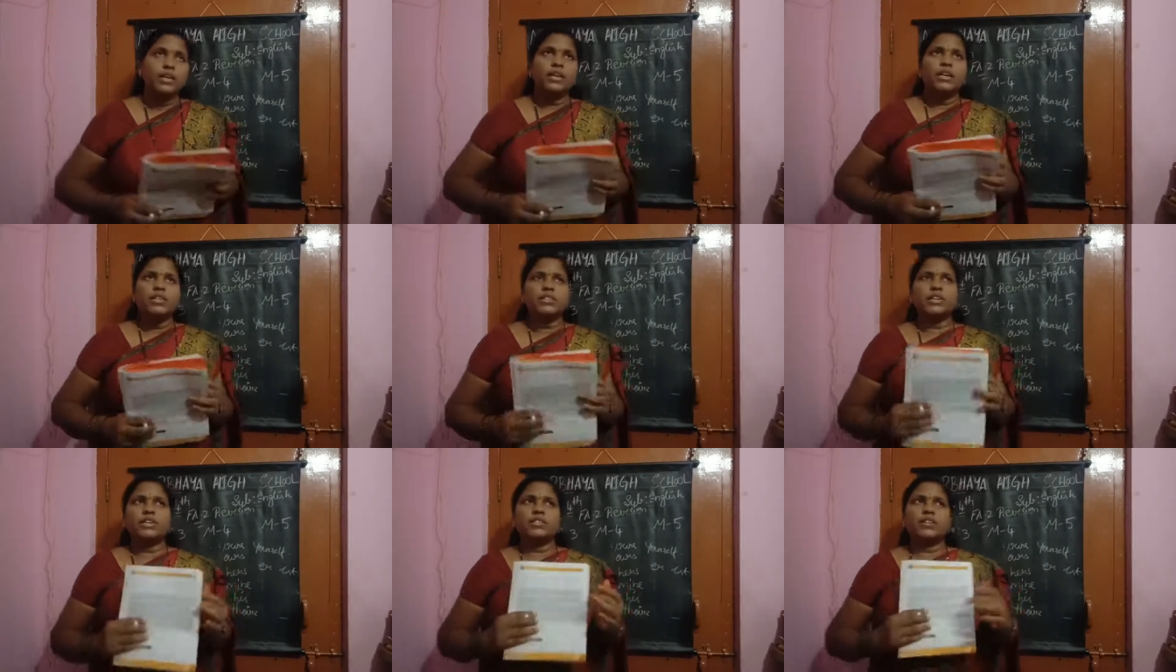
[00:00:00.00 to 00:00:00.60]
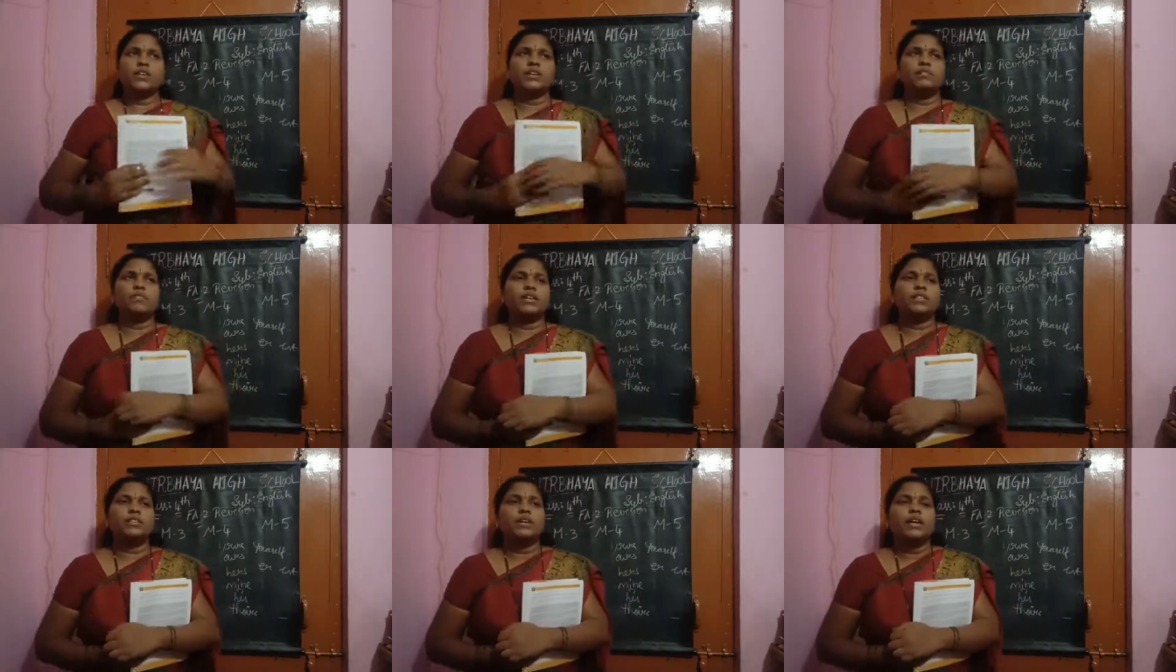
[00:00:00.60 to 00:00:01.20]
See, children,
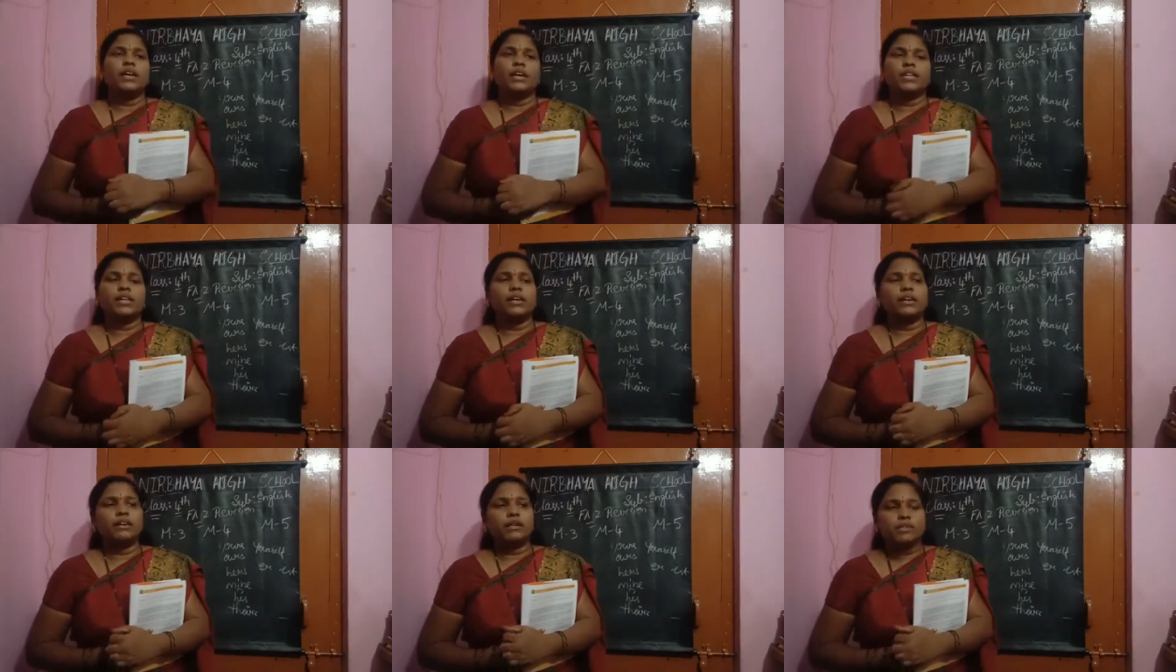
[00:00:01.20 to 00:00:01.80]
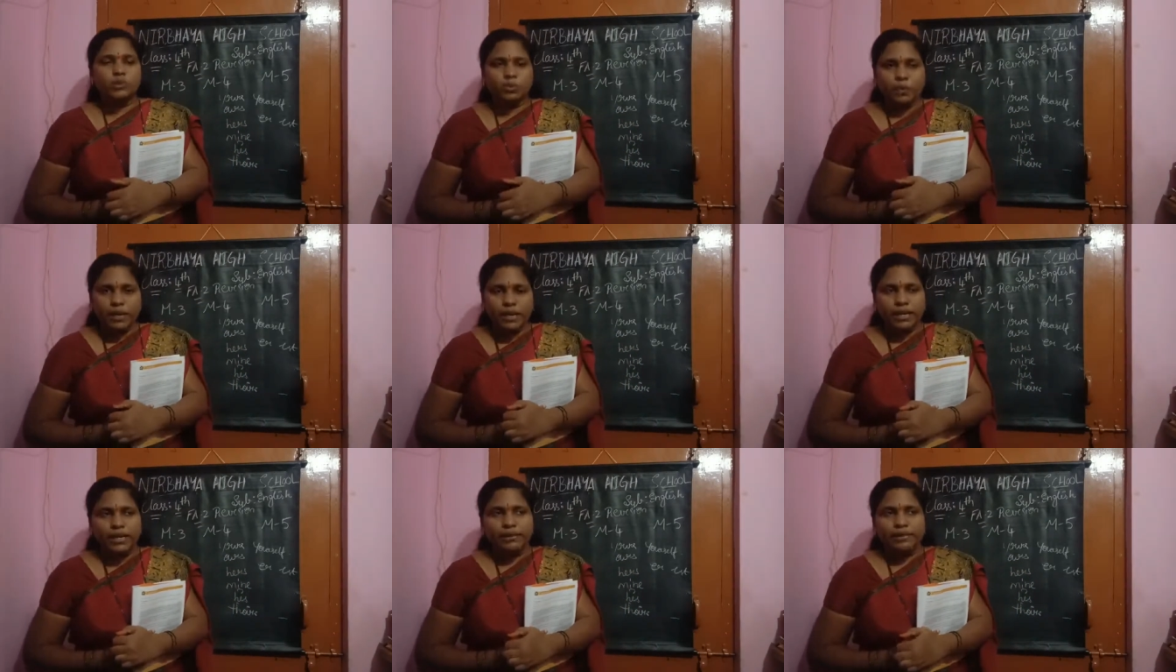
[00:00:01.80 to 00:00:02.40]
once in the
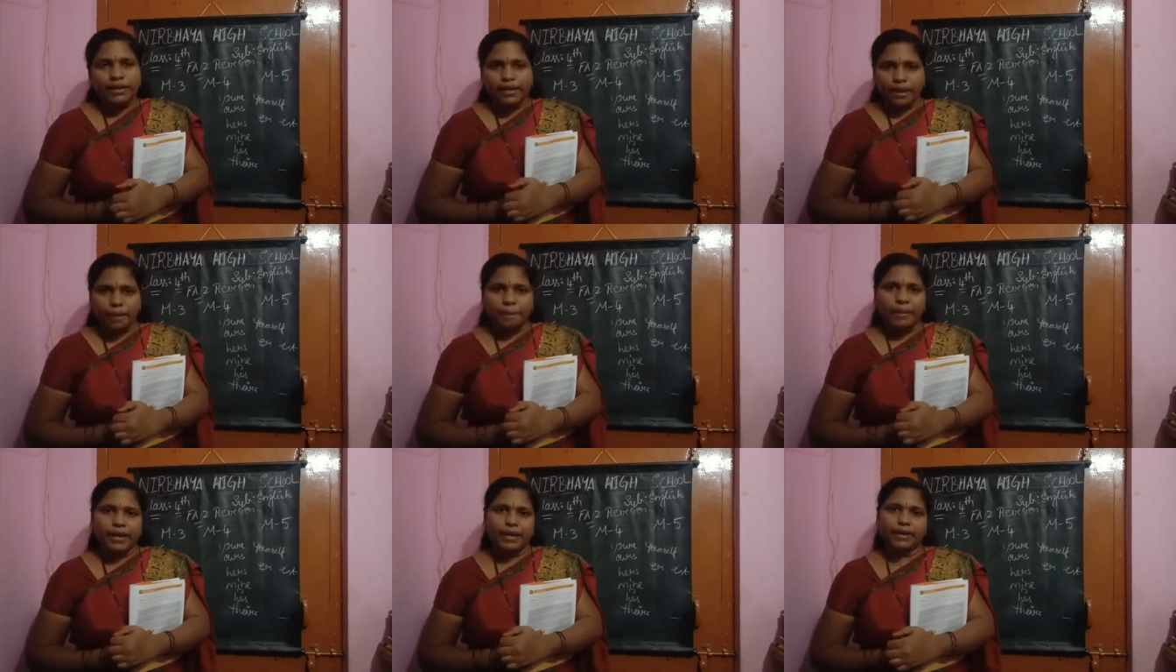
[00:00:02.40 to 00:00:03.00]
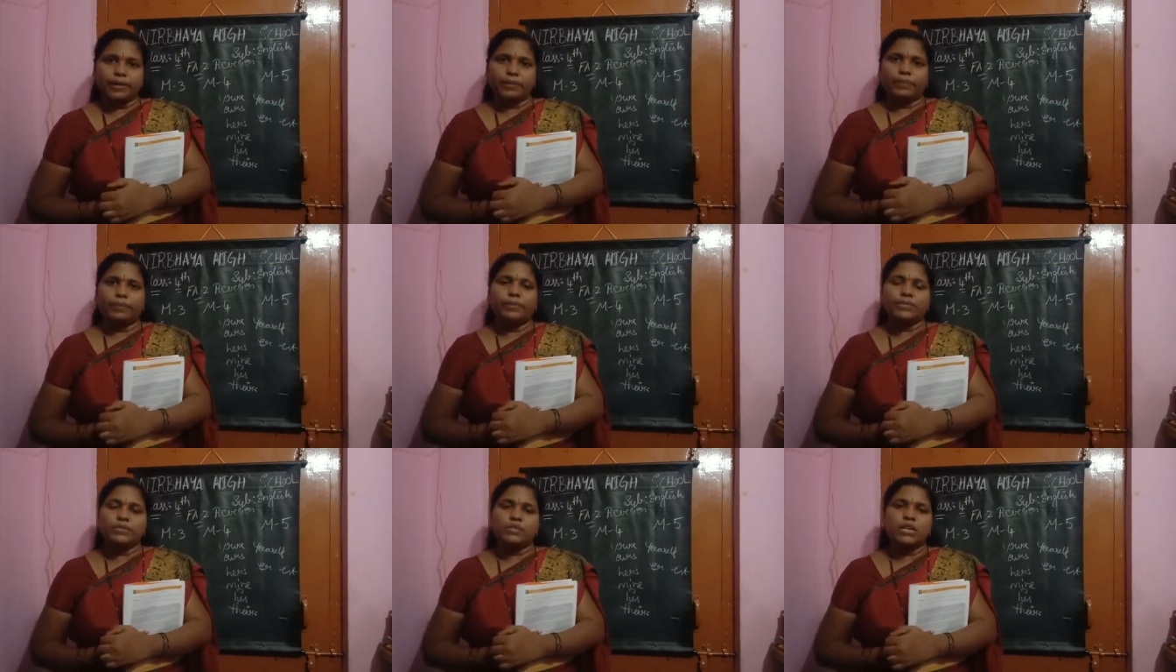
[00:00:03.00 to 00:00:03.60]
superlative and comparative,
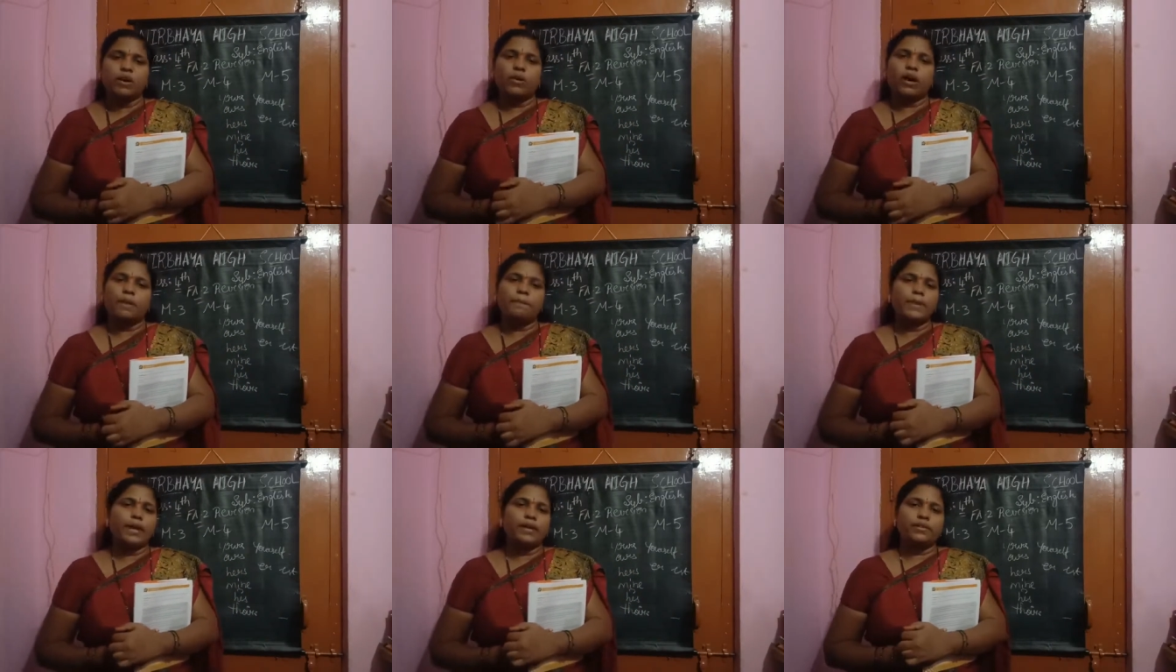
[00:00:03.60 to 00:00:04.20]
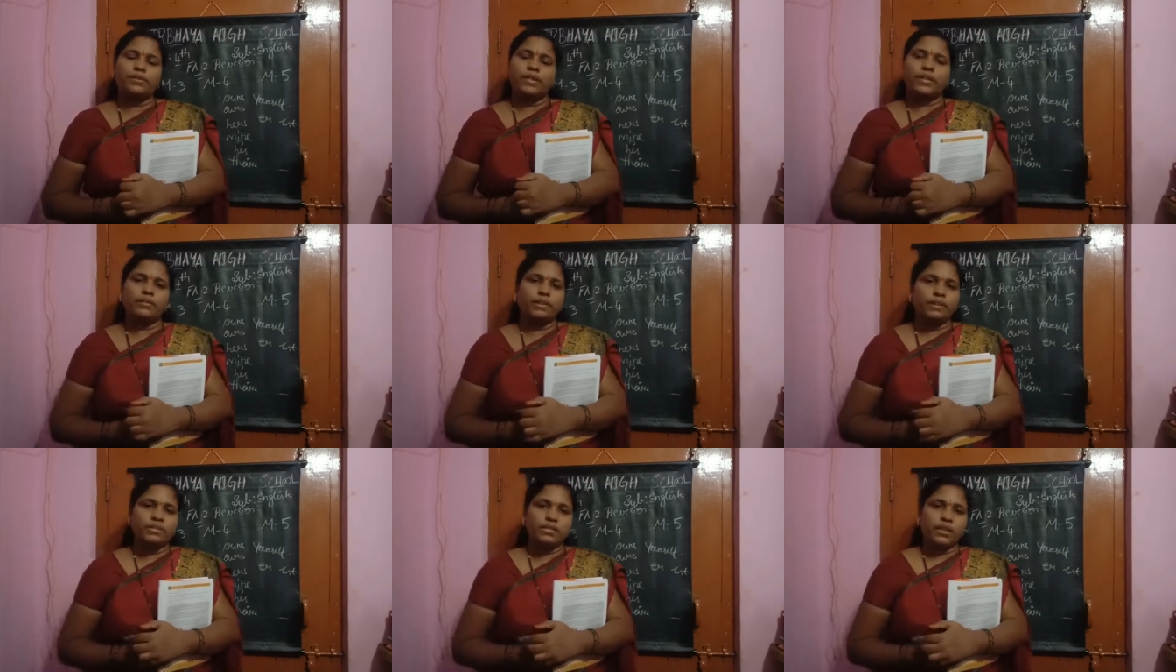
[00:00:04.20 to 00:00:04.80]
now compared degree
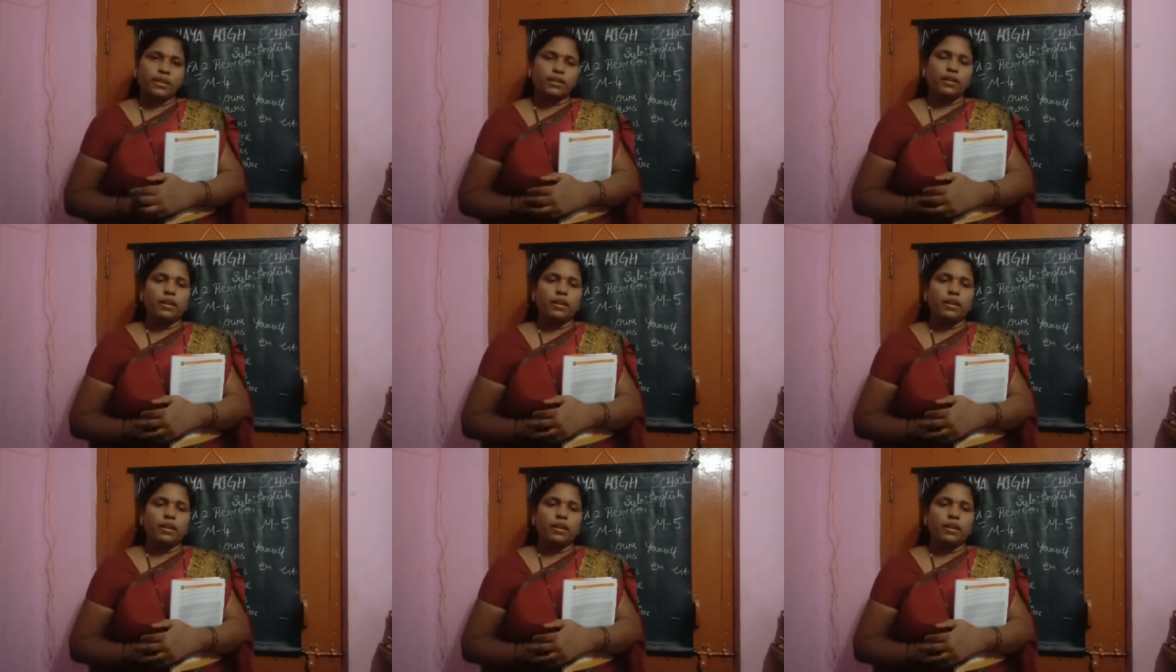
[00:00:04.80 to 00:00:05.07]
is there.